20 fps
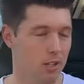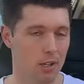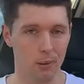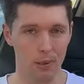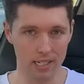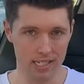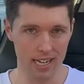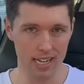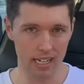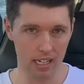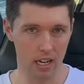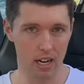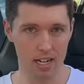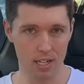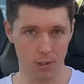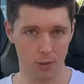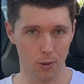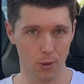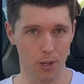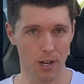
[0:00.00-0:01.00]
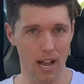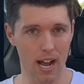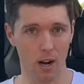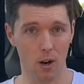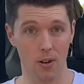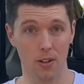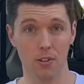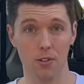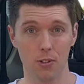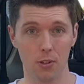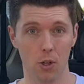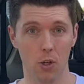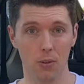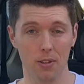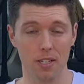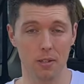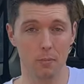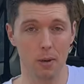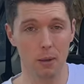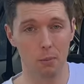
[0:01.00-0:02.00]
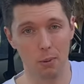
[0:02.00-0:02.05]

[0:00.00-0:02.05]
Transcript: I'm going to take you guys through how I installed this bed